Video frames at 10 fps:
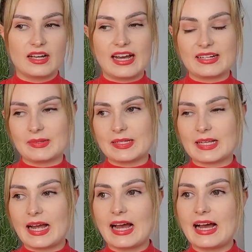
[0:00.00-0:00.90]
anyways,
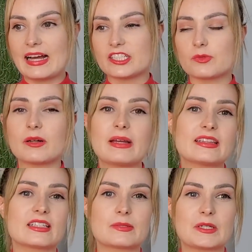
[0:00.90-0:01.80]
I just want to make
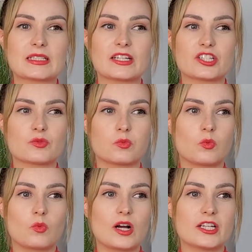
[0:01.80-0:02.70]
this because I just
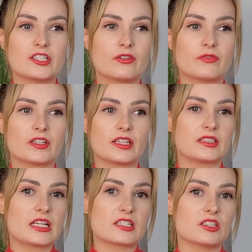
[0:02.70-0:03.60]
want you to feel like
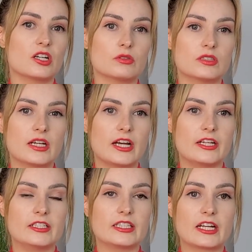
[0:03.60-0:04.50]
less alone
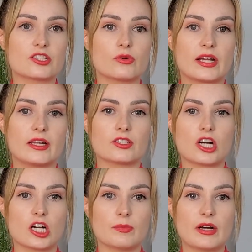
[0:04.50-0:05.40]
and that it's okay to
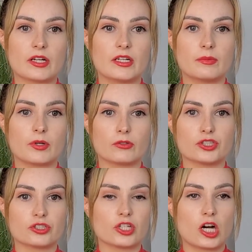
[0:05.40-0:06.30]
talk about it and approach
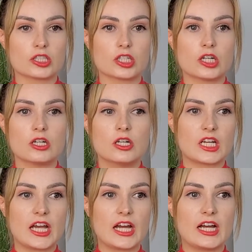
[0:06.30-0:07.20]
your doctor.
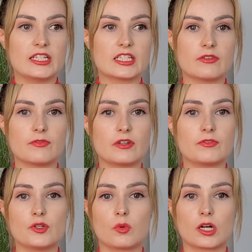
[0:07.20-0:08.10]
And if
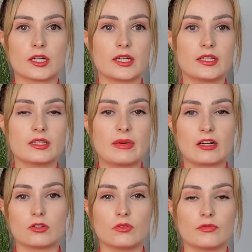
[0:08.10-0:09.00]
you work in the
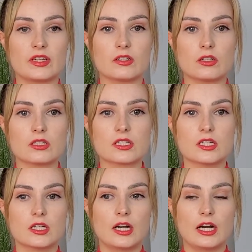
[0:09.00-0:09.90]
medical field,
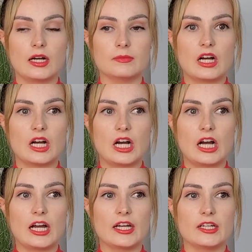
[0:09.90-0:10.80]

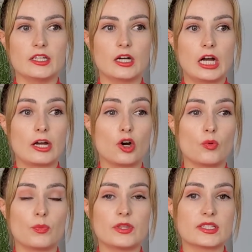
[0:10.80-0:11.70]
I
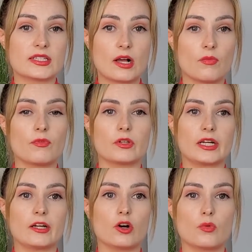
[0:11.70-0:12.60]
hope this is helpful, and
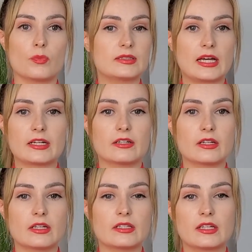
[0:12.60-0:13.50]
I hope that in
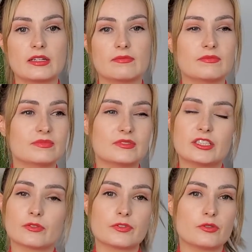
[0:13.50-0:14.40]
the
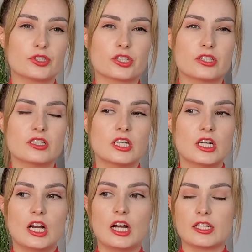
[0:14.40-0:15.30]
near future,
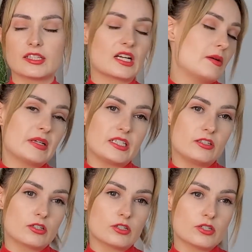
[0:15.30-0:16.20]
in the coming
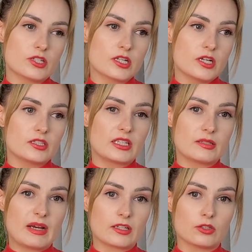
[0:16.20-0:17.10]
years, that the
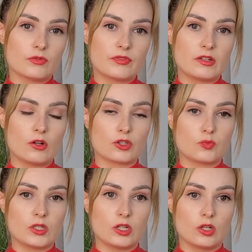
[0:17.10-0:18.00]
medical field
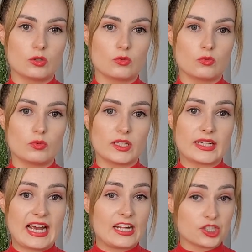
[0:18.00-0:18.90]
will really
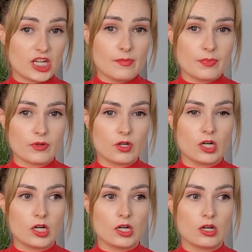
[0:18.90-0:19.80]
catch up
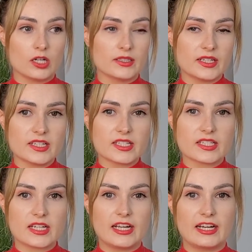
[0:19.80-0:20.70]
on this,
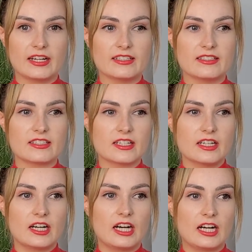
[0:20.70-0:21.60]
and
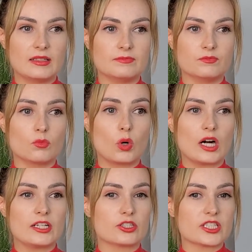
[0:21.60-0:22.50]
more
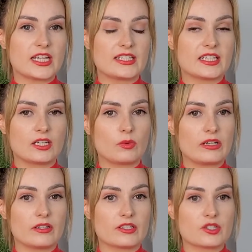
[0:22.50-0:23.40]
understanding and
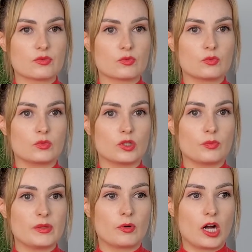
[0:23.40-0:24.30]
awareness will
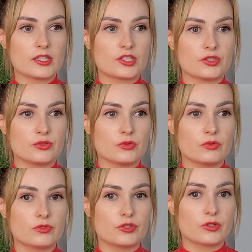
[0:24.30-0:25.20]
be brought to
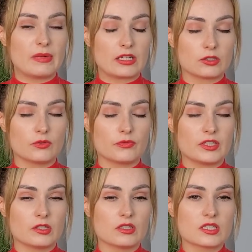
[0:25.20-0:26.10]
the medical
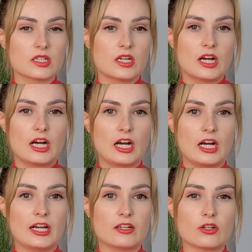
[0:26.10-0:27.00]
field.
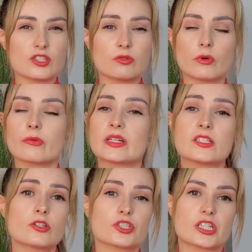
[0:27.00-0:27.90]
And also more
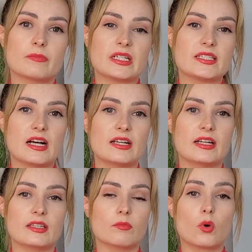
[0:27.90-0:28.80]
research can be done,
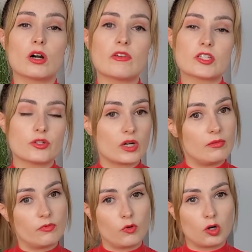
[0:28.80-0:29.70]
and the more of us who
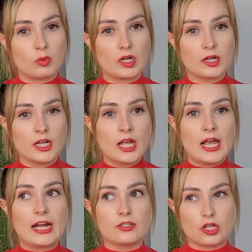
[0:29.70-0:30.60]
come forward
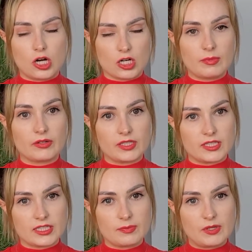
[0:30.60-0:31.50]
and talk about this
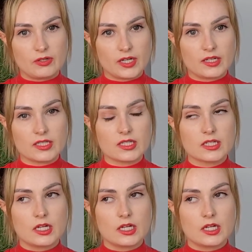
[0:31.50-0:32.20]
experience,